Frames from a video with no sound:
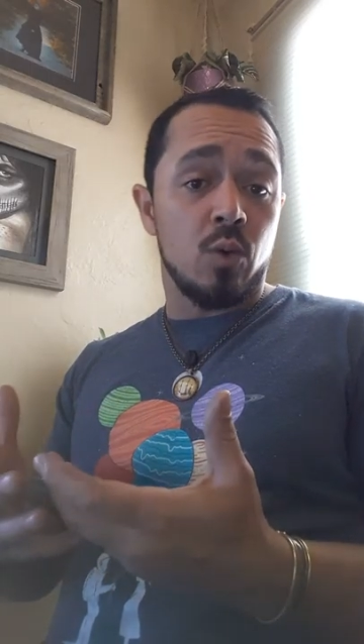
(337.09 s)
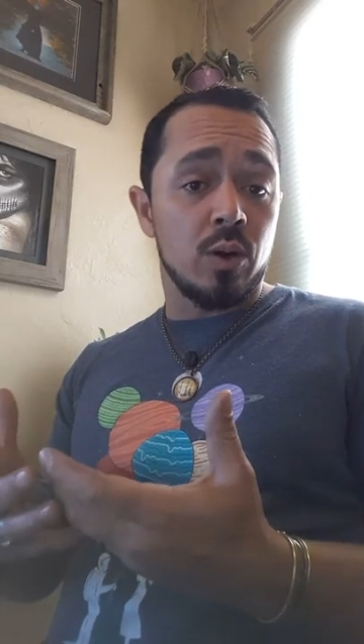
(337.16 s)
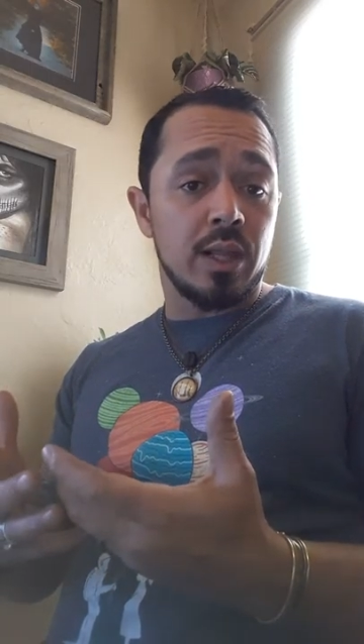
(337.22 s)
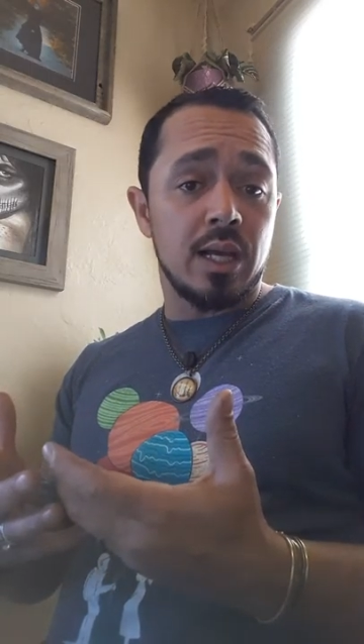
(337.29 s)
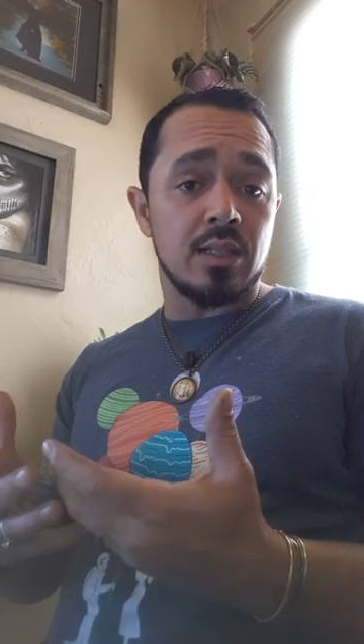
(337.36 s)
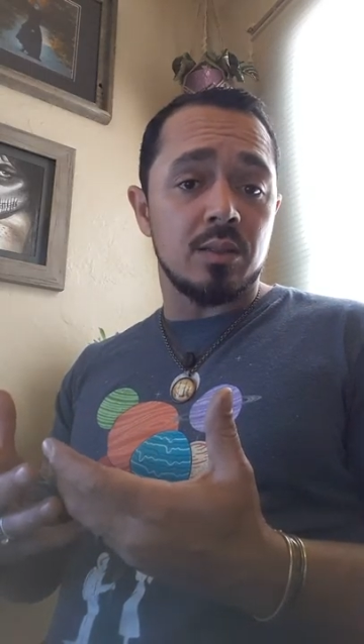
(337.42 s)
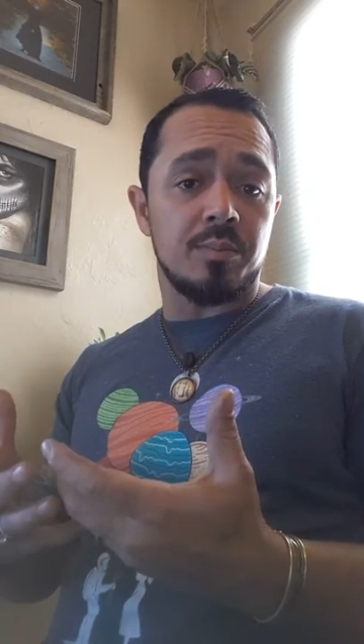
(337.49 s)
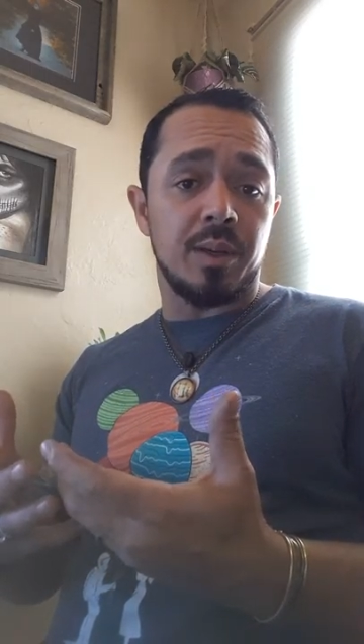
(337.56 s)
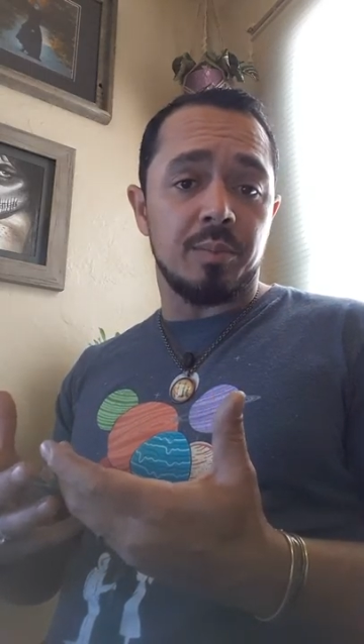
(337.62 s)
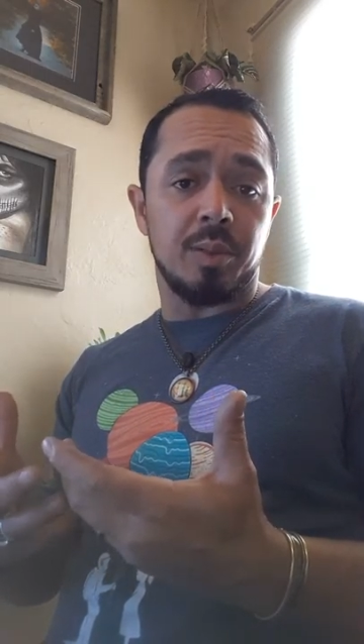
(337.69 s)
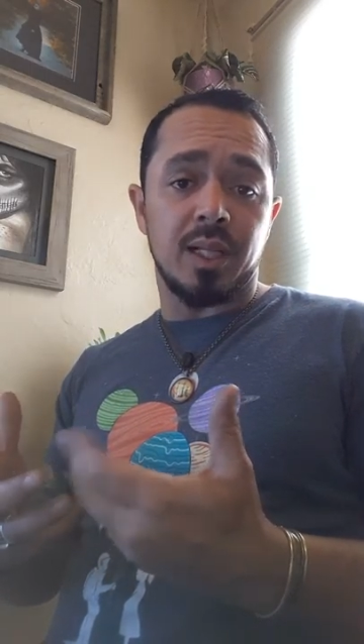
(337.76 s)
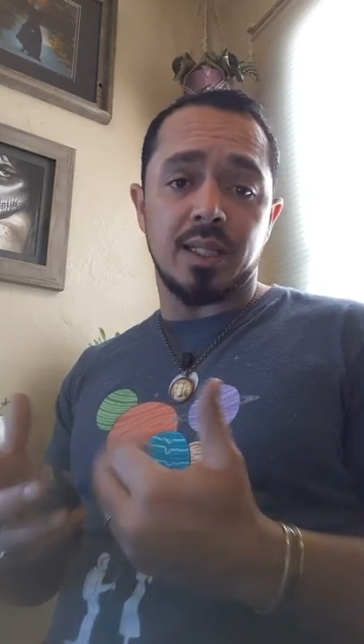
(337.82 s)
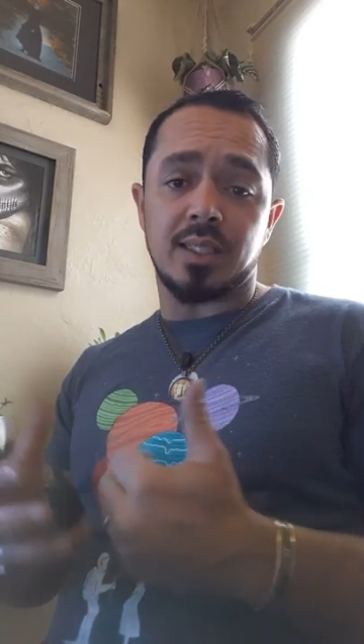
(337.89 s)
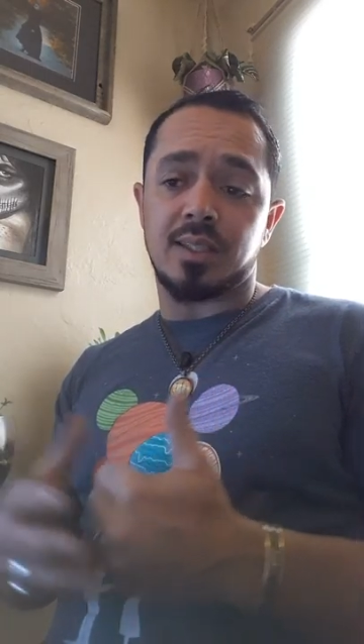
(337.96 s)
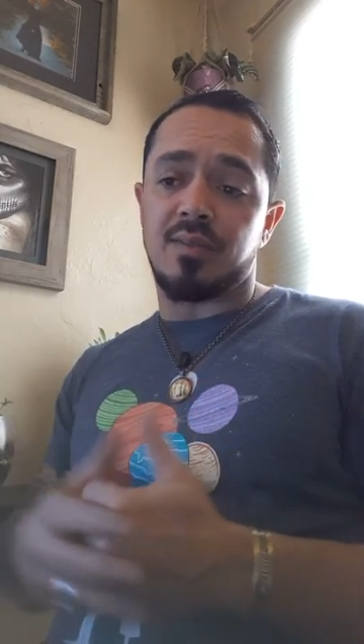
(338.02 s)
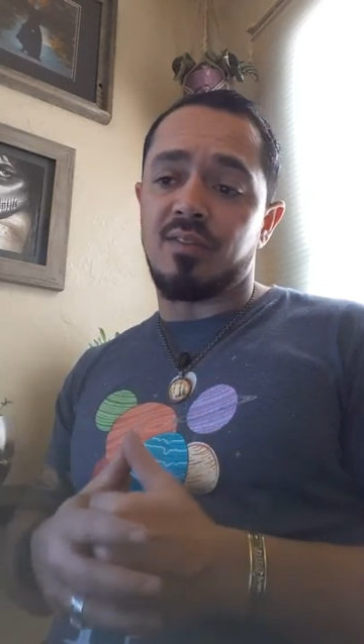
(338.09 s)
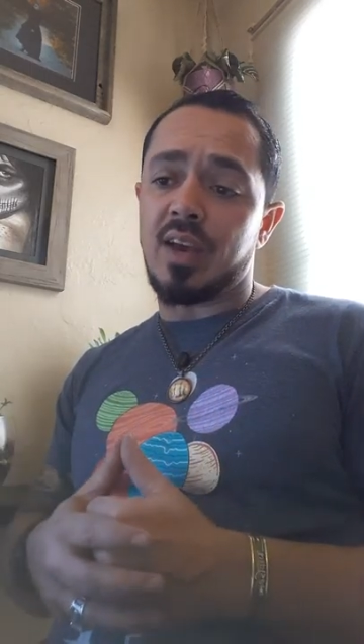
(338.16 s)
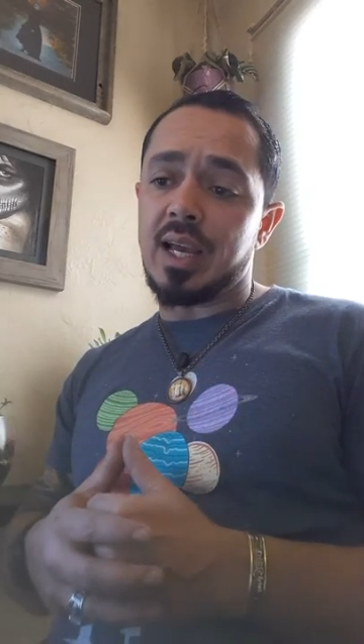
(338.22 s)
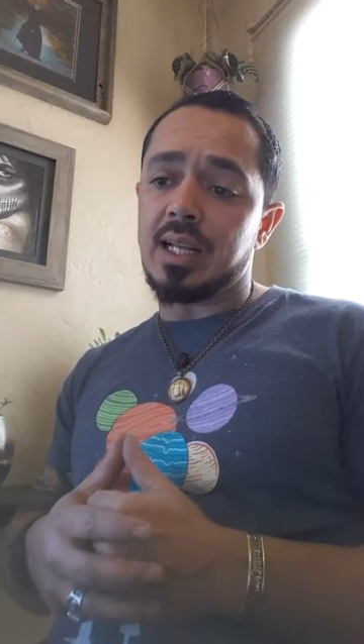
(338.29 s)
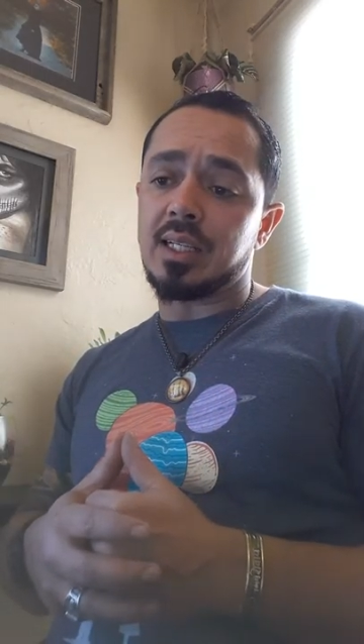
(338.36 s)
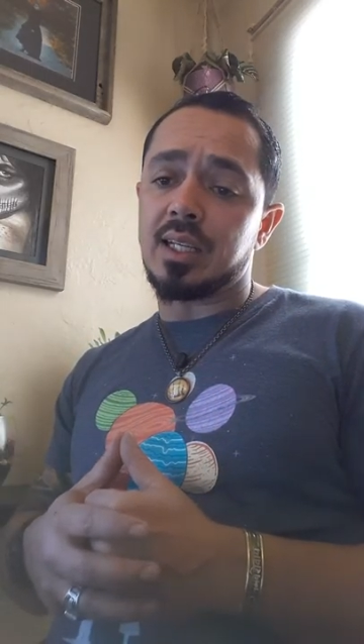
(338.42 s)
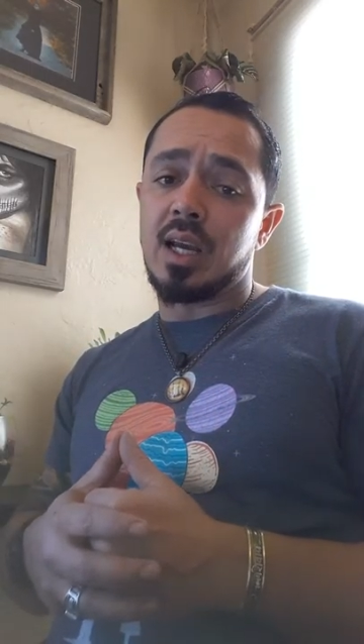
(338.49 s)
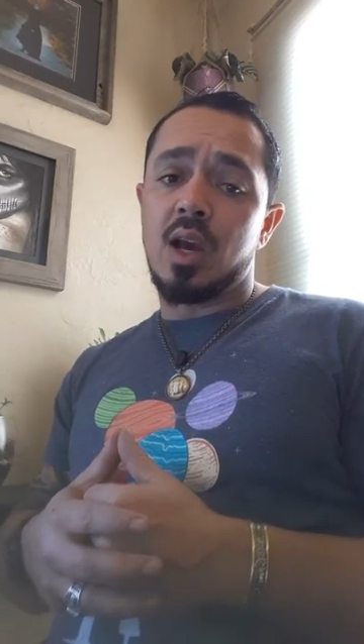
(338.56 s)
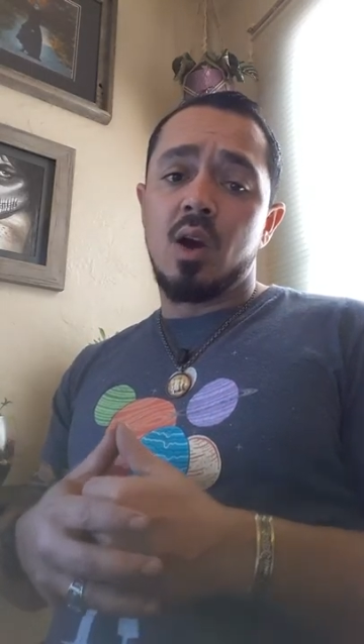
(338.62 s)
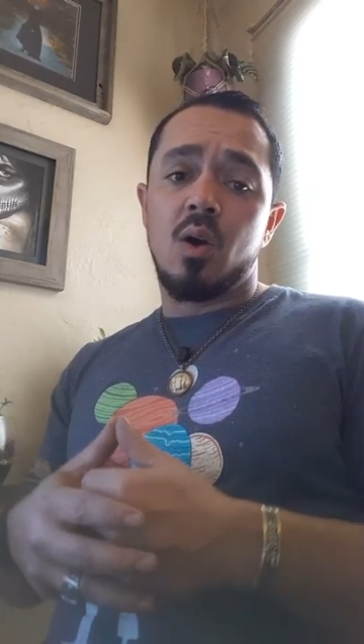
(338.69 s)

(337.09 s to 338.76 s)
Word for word: four thousand people at this event.